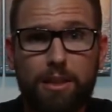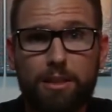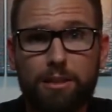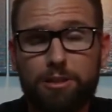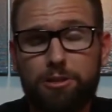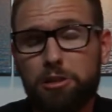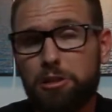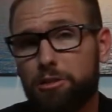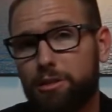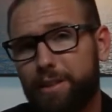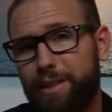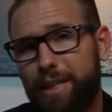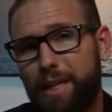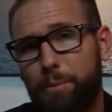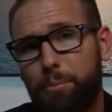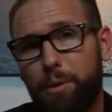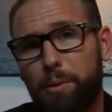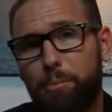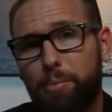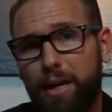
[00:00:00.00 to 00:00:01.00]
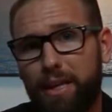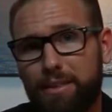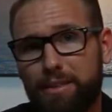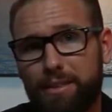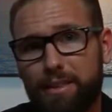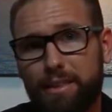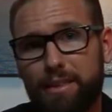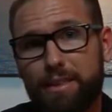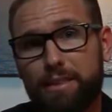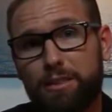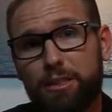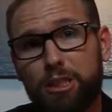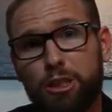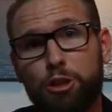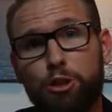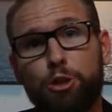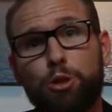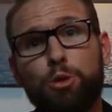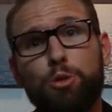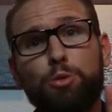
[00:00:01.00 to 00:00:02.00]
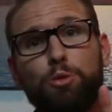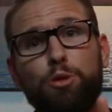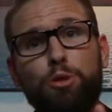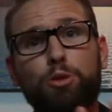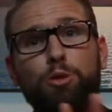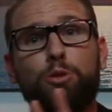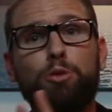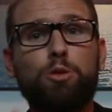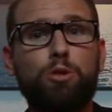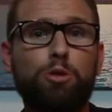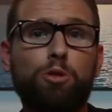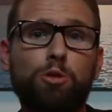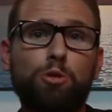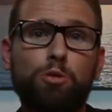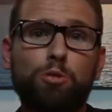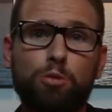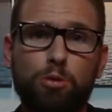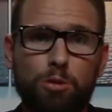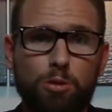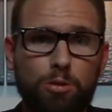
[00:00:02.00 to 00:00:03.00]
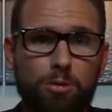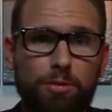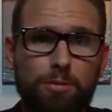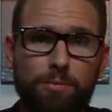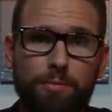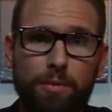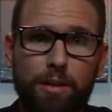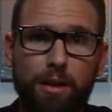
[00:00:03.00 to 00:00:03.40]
So to keep it basic, it's the 2-2-2 rule.